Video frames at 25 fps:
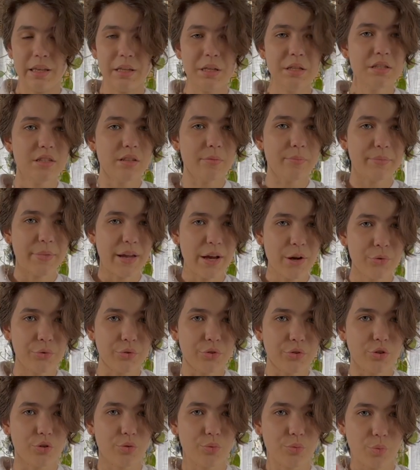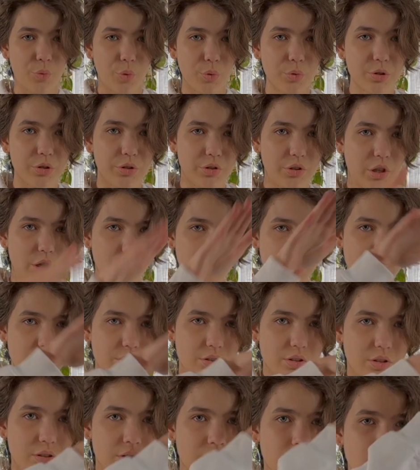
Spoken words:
It is about the roller coaster.